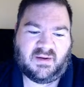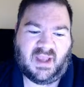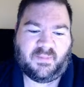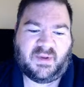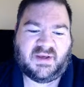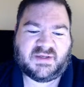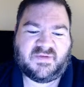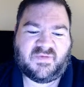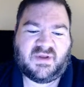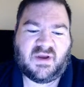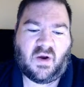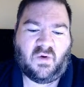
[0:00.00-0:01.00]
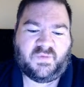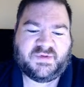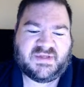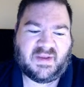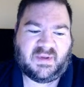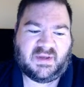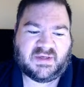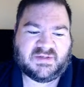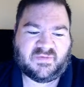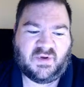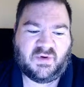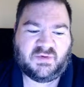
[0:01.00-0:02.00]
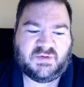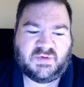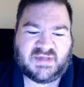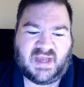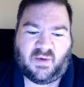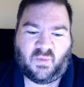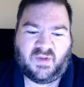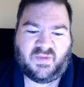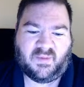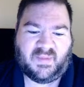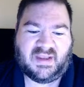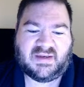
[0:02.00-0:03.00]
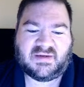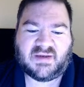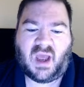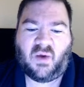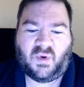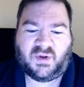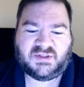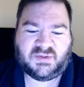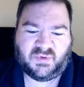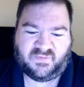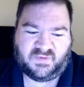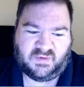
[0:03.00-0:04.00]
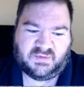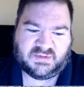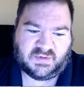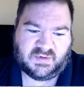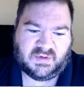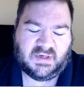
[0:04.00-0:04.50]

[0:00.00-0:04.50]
yet because of the oaths and because of those who sat with him, he did not want to refuse her.